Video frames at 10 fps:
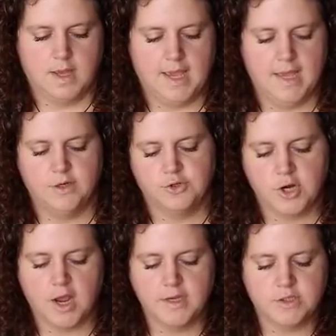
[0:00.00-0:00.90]
And you're
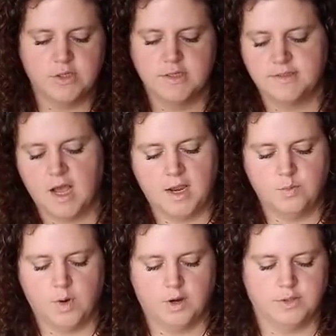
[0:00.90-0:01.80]
trying to
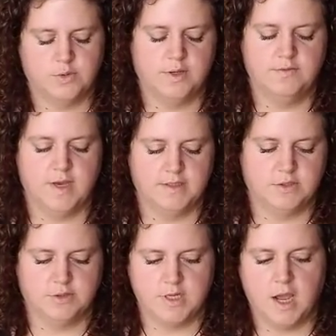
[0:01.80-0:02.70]
decide where to
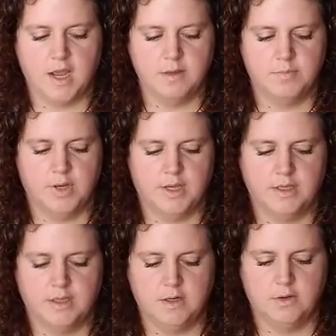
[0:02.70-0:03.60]
invest your time,
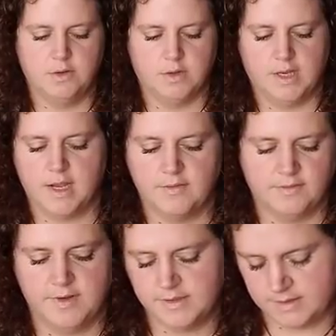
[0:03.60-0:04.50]
but, you know, you're like, I've
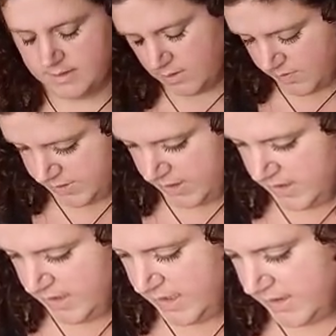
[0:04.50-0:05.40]
invested so much
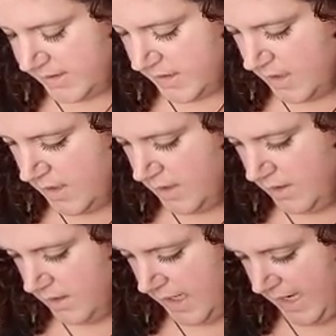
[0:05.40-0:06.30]
into this.
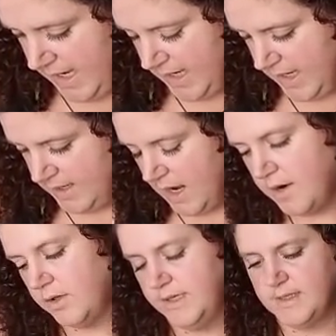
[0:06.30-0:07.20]
And
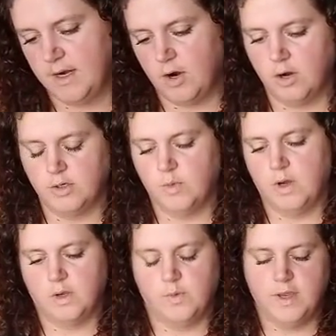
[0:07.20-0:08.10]
not only is that hard to
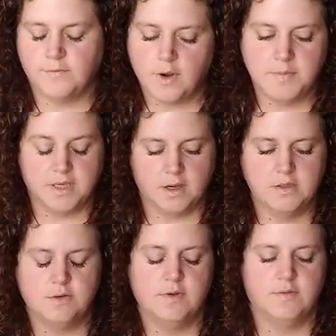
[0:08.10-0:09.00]
walk away from
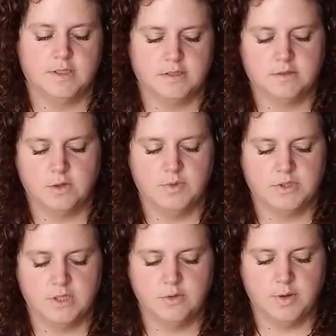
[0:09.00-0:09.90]
because you've invested so
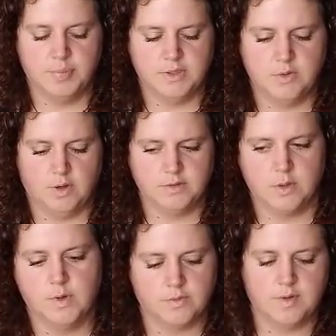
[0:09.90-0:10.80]
much into it, but you
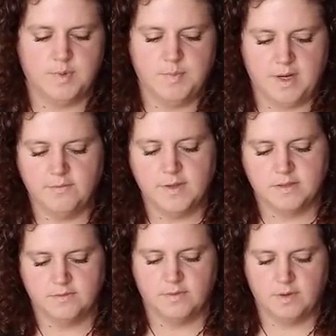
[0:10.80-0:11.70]
also want to reap the
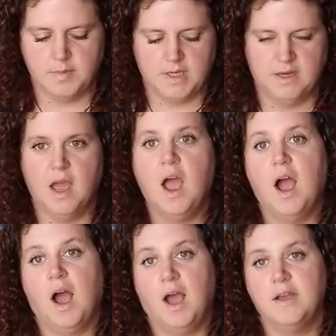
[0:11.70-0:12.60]
benefits of, I mean,
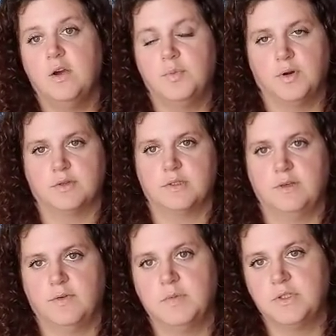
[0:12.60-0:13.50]
I know
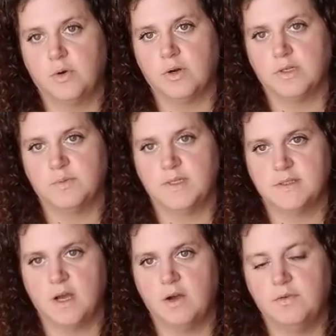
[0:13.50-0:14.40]
personally from a Taurus
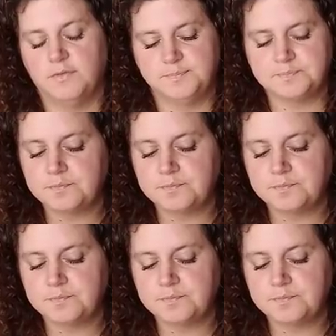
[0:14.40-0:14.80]
myself,